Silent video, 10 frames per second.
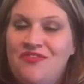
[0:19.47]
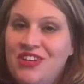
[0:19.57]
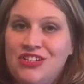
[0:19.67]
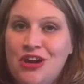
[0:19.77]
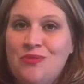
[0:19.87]

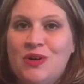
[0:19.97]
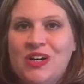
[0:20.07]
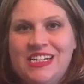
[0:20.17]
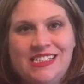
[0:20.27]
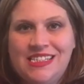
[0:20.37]

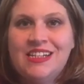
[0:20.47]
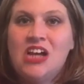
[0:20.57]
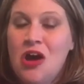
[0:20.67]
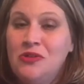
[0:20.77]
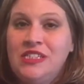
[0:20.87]
Victober is
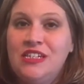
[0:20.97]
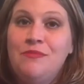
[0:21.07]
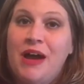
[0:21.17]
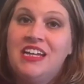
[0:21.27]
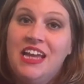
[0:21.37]

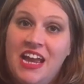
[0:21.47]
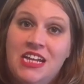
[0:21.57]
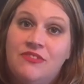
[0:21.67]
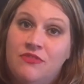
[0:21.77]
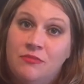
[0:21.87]
hosted by Kate